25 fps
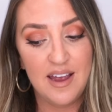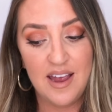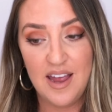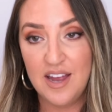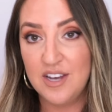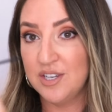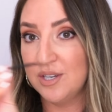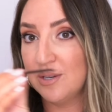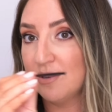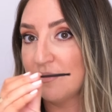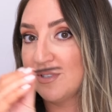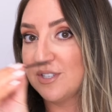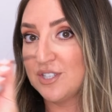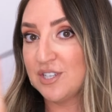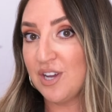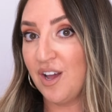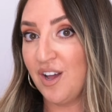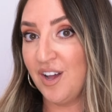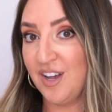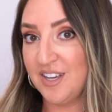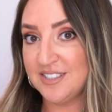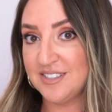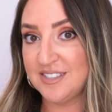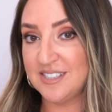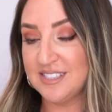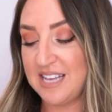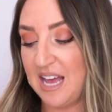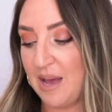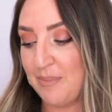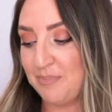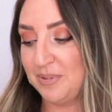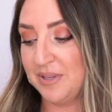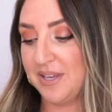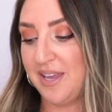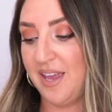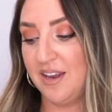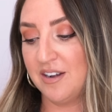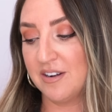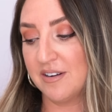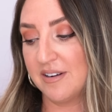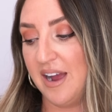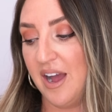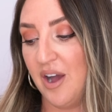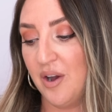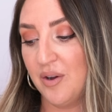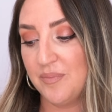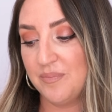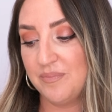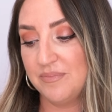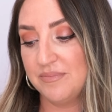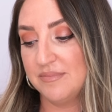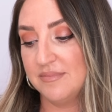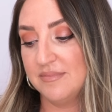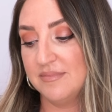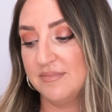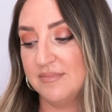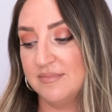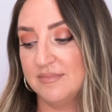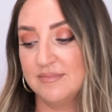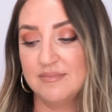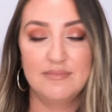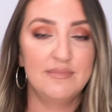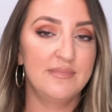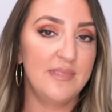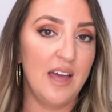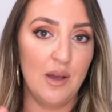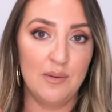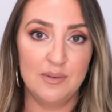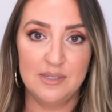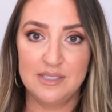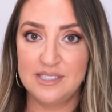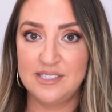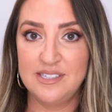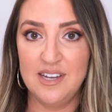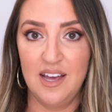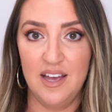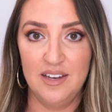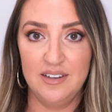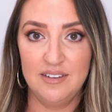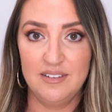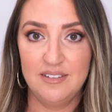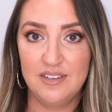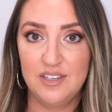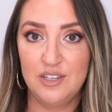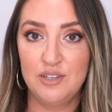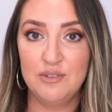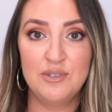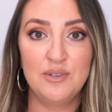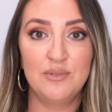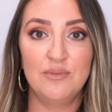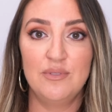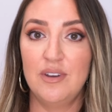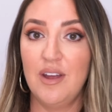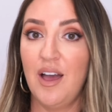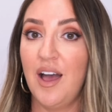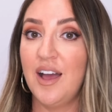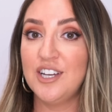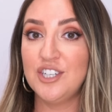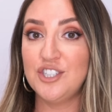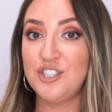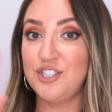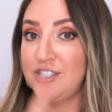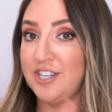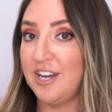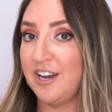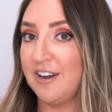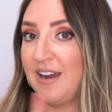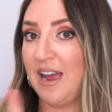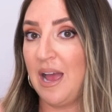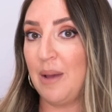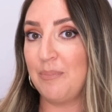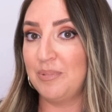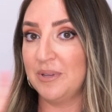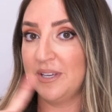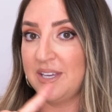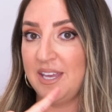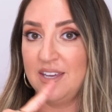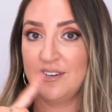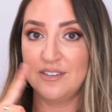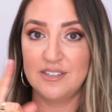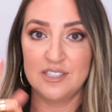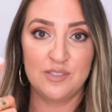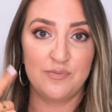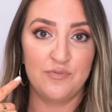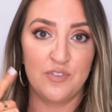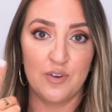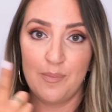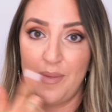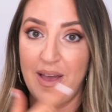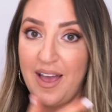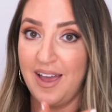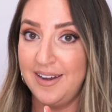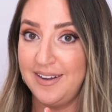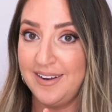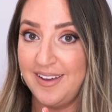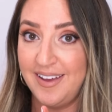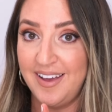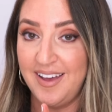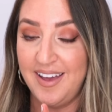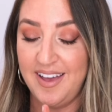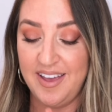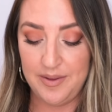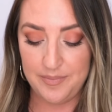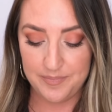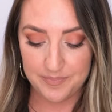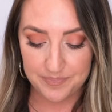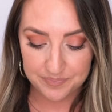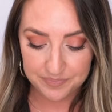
and you toss this applicator out. That one's done. You do not share applicators from eye to eye.